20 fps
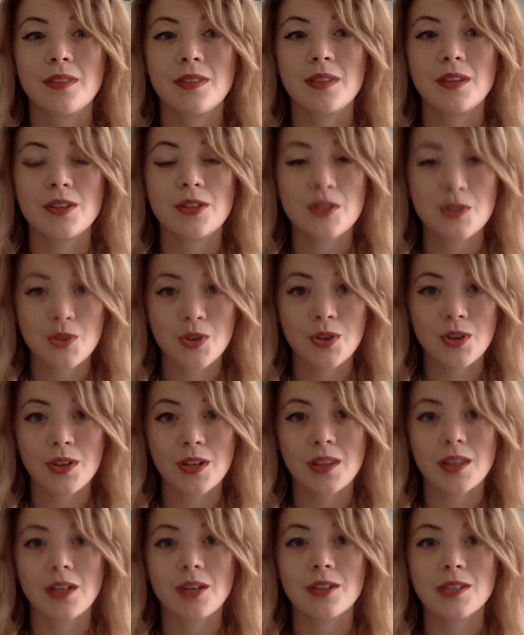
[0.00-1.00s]
there is good
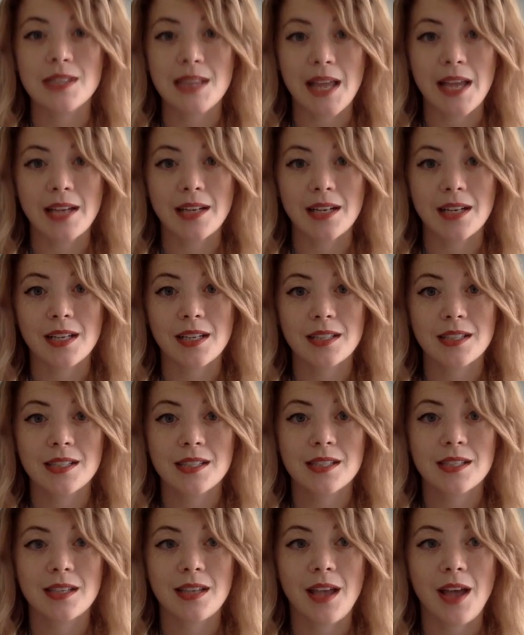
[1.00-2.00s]
and there is
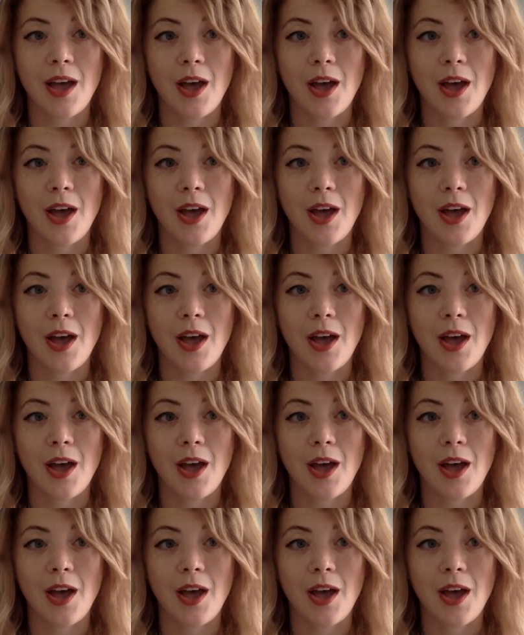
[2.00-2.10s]
lightness.